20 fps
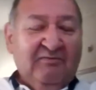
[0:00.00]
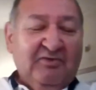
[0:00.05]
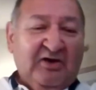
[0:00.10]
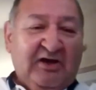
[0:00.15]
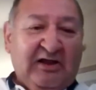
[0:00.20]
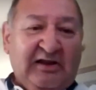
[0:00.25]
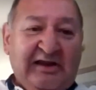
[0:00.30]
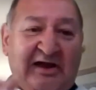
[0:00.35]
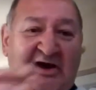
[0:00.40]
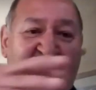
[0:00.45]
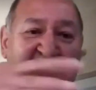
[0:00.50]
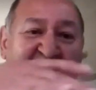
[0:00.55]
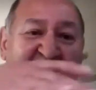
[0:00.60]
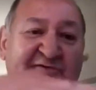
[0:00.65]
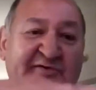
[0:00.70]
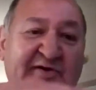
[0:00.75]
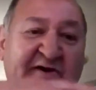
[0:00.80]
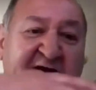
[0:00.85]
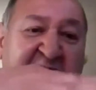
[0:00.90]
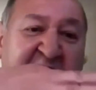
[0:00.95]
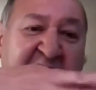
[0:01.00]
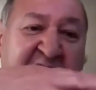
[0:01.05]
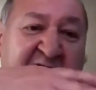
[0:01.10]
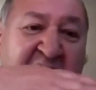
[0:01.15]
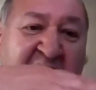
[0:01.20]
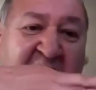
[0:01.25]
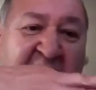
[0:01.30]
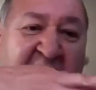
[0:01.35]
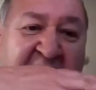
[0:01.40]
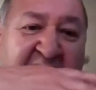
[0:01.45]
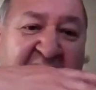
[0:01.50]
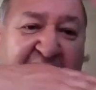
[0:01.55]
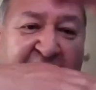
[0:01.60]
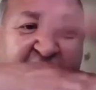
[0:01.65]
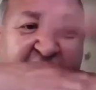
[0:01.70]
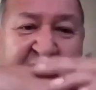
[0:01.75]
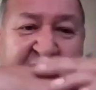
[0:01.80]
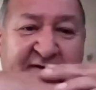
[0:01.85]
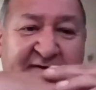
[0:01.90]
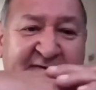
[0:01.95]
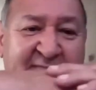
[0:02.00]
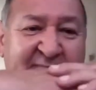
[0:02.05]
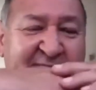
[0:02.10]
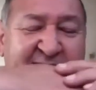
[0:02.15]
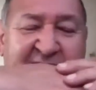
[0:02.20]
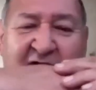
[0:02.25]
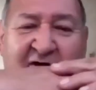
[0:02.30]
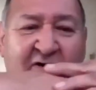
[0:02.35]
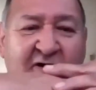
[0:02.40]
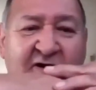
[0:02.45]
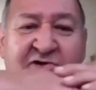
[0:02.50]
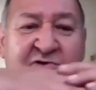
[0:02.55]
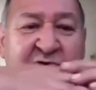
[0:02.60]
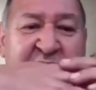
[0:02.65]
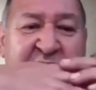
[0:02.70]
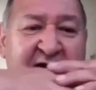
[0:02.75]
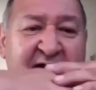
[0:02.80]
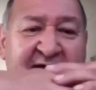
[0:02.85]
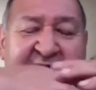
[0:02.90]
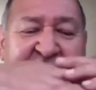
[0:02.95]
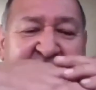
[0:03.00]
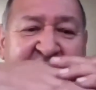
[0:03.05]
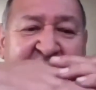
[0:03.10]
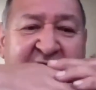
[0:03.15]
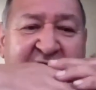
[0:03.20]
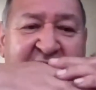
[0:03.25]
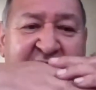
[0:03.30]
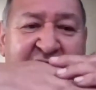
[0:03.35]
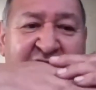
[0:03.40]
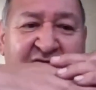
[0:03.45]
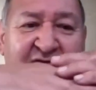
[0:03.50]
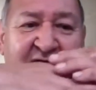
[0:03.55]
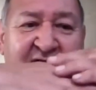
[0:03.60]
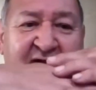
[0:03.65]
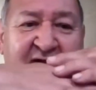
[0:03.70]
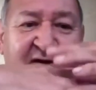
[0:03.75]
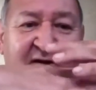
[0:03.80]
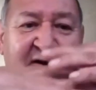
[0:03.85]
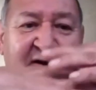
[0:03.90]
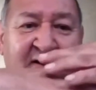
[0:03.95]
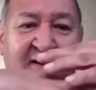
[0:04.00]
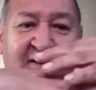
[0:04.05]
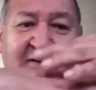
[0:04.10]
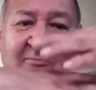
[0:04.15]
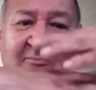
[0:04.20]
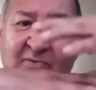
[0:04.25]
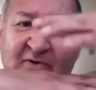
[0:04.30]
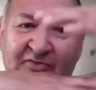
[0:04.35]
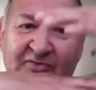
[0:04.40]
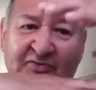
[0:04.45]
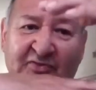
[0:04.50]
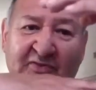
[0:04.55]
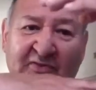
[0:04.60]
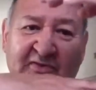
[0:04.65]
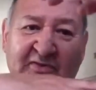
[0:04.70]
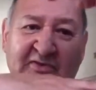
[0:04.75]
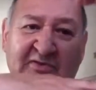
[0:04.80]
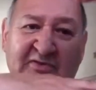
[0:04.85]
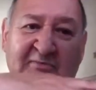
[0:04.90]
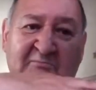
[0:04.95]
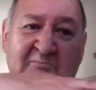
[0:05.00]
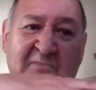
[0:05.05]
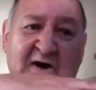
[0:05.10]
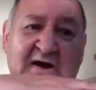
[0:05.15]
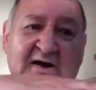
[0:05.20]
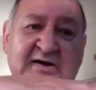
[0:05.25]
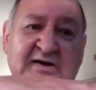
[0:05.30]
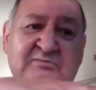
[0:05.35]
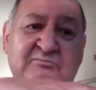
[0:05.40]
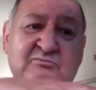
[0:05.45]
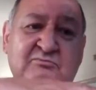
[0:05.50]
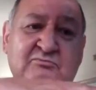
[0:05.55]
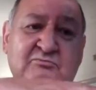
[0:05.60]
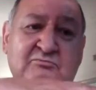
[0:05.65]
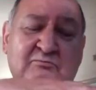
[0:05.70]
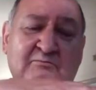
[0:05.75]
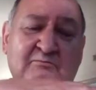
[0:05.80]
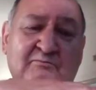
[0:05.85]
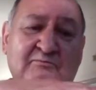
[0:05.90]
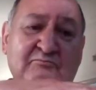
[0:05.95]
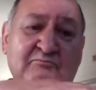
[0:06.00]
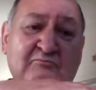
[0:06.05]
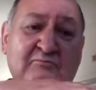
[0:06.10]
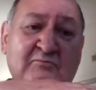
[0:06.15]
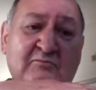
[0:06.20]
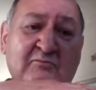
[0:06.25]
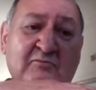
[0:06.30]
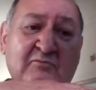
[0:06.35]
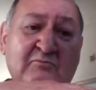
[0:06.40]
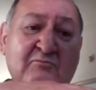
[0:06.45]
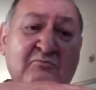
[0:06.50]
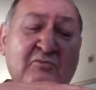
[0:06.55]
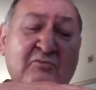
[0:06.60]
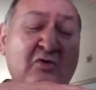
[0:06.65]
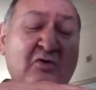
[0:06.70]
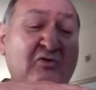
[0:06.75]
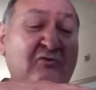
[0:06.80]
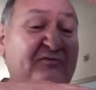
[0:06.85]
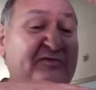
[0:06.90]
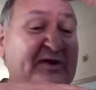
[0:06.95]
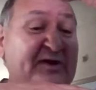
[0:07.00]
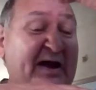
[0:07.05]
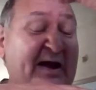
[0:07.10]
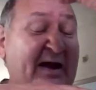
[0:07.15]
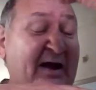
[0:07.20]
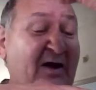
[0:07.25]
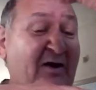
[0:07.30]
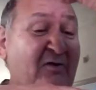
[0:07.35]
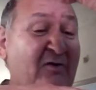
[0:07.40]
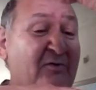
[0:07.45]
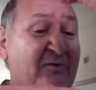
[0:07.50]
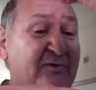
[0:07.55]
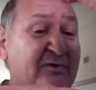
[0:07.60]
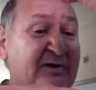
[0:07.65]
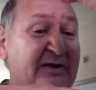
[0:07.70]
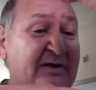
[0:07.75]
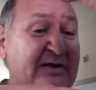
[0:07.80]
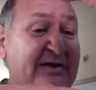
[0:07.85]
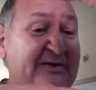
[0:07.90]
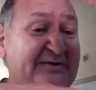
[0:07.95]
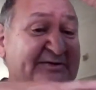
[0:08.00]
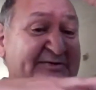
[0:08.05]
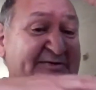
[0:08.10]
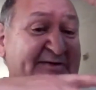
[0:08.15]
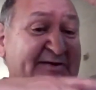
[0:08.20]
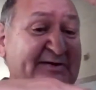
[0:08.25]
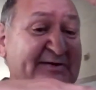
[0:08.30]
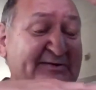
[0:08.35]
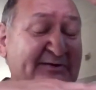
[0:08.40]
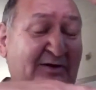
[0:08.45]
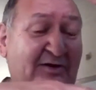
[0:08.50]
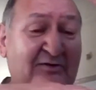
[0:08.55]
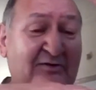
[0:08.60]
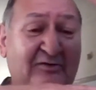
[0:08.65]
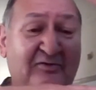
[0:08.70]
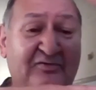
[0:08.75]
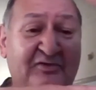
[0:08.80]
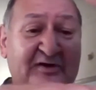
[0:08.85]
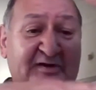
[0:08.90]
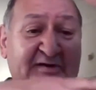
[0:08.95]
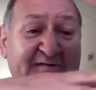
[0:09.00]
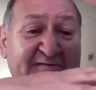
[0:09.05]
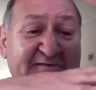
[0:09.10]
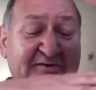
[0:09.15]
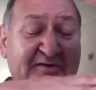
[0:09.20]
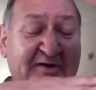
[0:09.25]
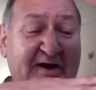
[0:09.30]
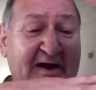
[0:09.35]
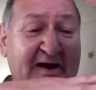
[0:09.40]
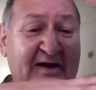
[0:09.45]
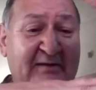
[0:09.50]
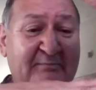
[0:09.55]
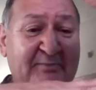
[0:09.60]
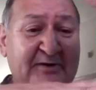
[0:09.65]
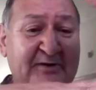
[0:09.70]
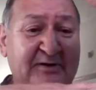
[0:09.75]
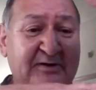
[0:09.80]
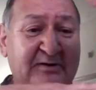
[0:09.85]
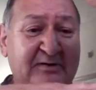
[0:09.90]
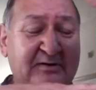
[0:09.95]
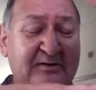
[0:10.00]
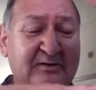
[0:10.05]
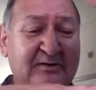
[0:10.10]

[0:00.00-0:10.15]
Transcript: the clouds are here, and if you're in samsara, you can't see anything, but the mind moves out and sees all the things that are happening